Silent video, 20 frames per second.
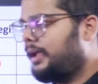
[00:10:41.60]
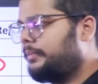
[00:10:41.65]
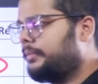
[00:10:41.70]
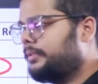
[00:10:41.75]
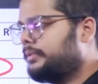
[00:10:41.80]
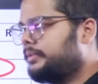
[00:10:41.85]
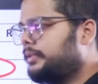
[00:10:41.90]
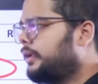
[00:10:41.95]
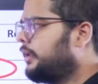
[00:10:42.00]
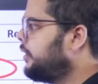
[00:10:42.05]

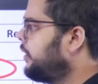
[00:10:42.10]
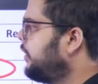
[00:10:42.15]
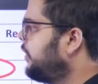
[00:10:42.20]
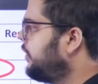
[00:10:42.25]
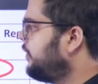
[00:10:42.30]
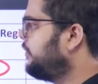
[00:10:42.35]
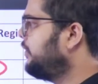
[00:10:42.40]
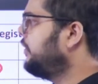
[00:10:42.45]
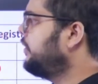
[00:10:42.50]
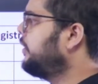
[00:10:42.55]
is there, it
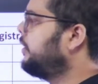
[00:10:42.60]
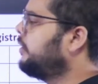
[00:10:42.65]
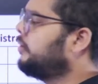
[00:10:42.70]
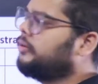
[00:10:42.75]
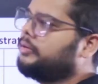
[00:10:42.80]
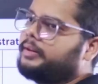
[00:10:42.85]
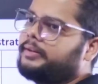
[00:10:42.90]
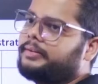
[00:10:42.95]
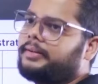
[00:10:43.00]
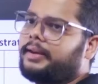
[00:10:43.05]
is either
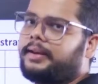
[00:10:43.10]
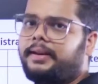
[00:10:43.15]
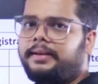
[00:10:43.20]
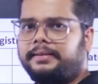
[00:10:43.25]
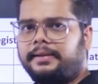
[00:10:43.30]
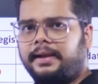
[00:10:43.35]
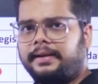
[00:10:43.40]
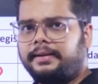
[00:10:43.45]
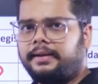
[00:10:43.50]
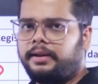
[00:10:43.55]
on the 2nd
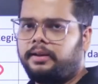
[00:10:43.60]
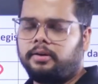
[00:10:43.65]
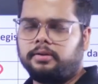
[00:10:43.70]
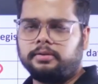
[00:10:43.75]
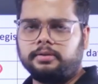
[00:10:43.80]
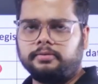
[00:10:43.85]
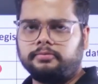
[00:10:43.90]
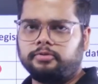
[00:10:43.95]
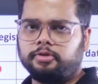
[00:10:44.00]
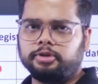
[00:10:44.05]
Saturday or
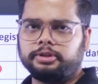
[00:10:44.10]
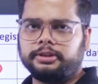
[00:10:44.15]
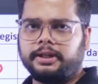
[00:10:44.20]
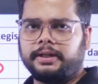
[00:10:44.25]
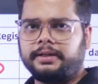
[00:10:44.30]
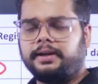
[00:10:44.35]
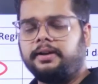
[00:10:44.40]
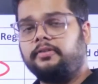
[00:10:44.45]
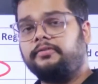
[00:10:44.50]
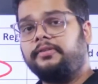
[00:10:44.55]
the 4th
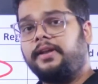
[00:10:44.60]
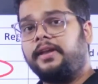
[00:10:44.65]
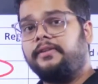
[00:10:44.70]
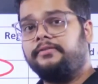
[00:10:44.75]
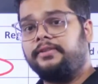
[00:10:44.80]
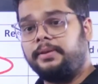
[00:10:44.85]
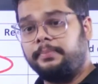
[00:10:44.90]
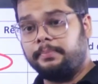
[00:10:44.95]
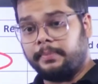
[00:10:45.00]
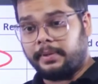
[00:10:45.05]
Saturday of
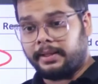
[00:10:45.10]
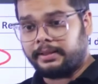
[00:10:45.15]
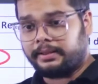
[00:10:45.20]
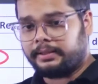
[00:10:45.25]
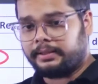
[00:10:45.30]
every month.